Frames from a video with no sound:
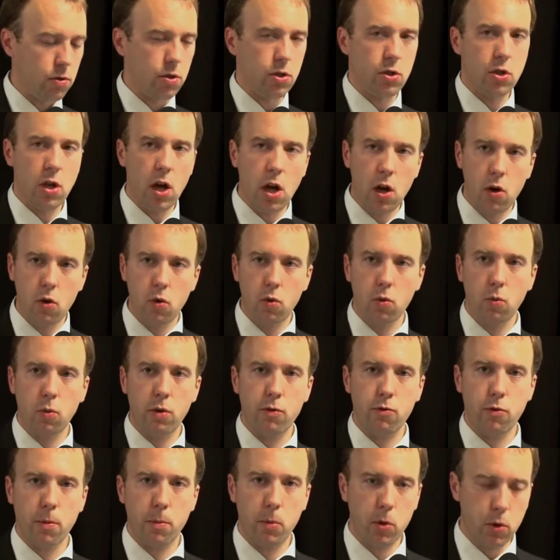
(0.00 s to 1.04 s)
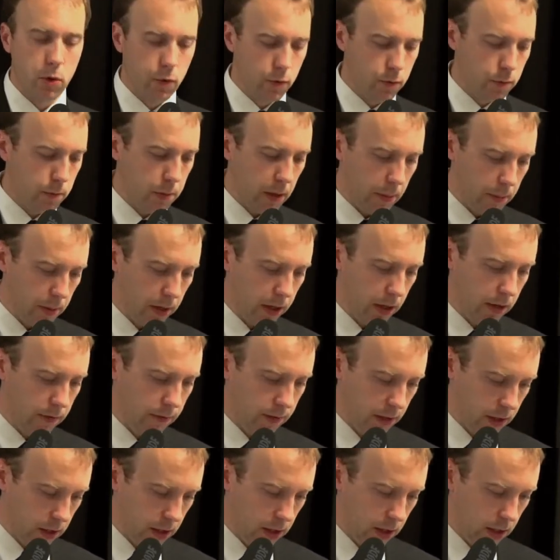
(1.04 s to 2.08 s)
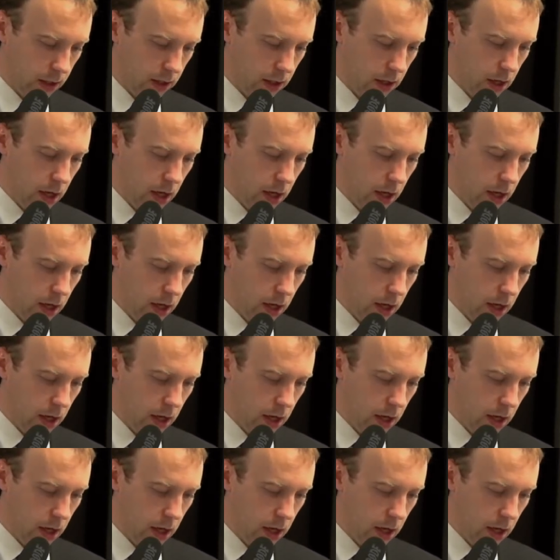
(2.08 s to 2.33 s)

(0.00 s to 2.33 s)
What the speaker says: is no, we've removed public funding.